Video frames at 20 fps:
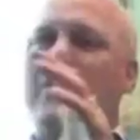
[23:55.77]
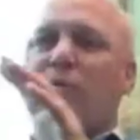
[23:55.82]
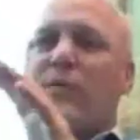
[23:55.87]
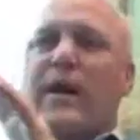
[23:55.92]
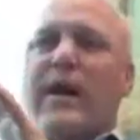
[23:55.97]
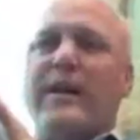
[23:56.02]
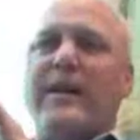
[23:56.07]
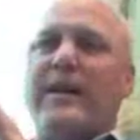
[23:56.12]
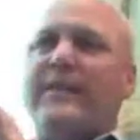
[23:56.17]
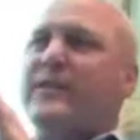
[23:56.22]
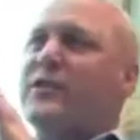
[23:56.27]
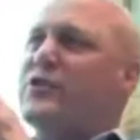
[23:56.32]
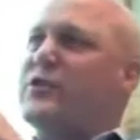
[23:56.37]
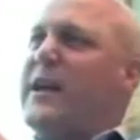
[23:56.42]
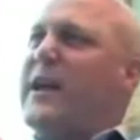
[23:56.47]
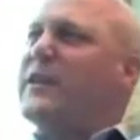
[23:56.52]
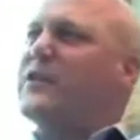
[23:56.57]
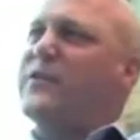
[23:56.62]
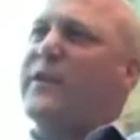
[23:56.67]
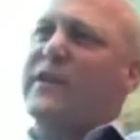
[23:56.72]
Right at the
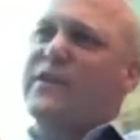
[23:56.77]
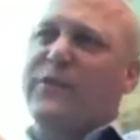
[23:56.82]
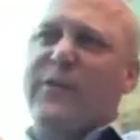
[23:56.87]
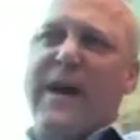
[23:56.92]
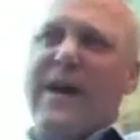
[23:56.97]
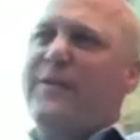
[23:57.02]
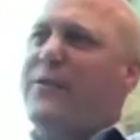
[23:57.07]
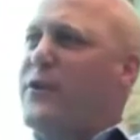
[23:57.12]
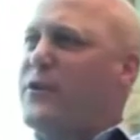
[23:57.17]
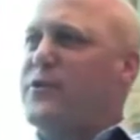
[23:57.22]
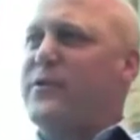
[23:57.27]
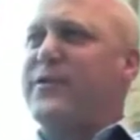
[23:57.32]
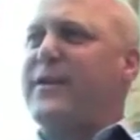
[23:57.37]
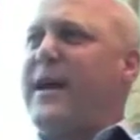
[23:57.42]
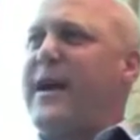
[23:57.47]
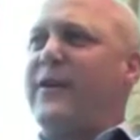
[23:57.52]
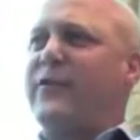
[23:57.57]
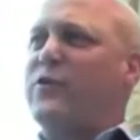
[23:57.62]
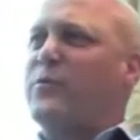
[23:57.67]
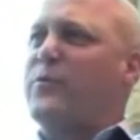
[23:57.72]
Jazz Fest,
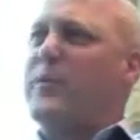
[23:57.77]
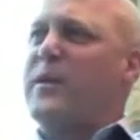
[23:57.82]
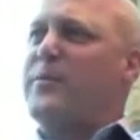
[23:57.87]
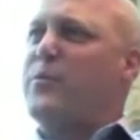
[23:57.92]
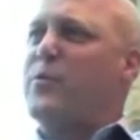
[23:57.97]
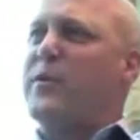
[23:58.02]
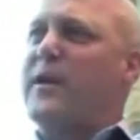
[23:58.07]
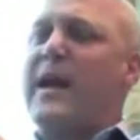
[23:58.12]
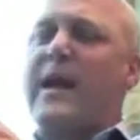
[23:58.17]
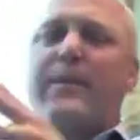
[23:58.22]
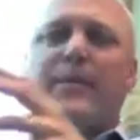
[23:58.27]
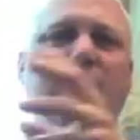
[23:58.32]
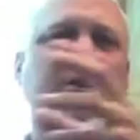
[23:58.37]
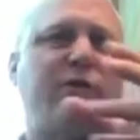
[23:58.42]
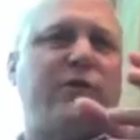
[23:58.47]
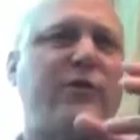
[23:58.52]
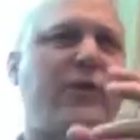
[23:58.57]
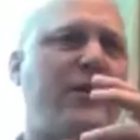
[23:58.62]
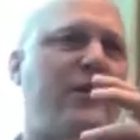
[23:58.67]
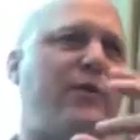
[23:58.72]
500,000 people came, and you
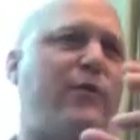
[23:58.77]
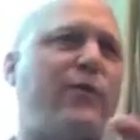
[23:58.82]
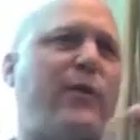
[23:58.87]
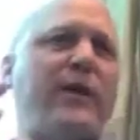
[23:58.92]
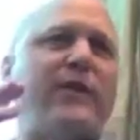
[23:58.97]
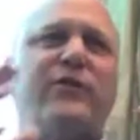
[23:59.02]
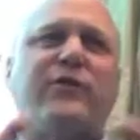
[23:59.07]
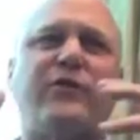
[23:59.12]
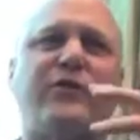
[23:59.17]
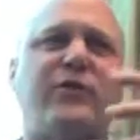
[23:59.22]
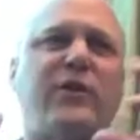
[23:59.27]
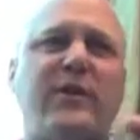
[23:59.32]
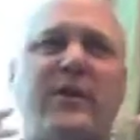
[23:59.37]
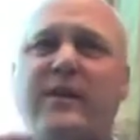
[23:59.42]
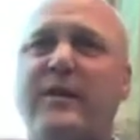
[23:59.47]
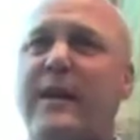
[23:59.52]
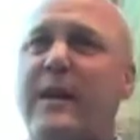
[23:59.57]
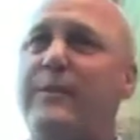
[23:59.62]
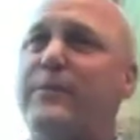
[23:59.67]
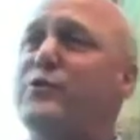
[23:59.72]
saw your friends, you saw
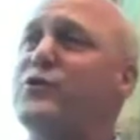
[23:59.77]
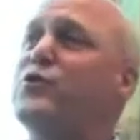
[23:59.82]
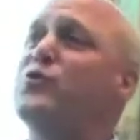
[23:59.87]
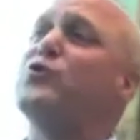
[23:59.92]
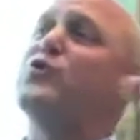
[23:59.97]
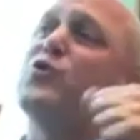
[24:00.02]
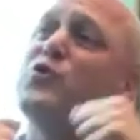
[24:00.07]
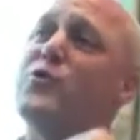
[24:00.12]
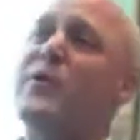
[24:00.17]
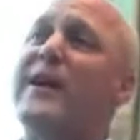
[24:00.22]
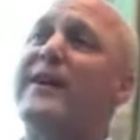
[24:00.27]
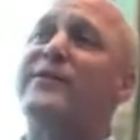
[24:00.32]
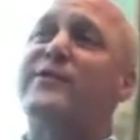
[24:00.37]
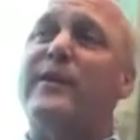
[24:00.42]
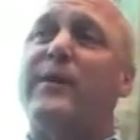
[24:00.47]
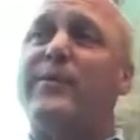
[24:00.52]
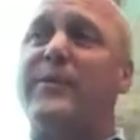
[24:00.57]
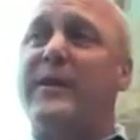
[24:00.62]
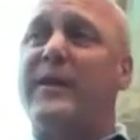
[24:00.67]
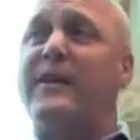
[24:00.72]
your neighbors, you knew you had
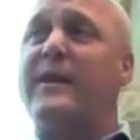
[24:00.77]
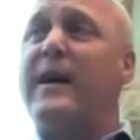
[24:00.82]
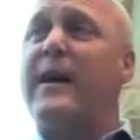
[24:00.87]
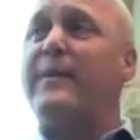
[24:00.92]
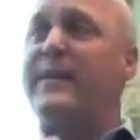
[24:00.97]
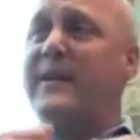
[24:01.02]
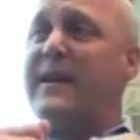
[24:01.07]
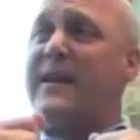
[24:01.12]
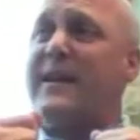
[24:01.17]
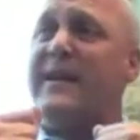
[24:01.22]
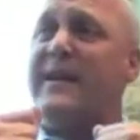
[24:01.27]
something in common.